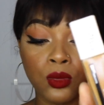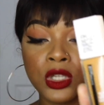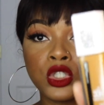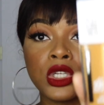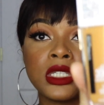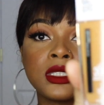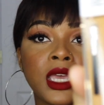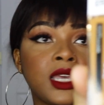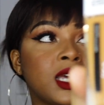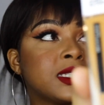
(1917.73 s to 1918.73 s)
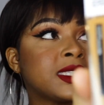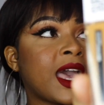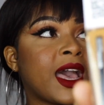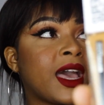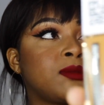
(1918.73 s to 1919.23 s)
which is like a
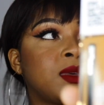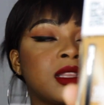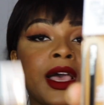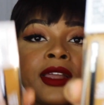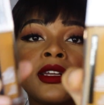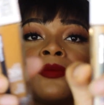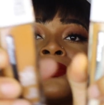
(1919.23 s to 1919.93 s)
tad bit lighter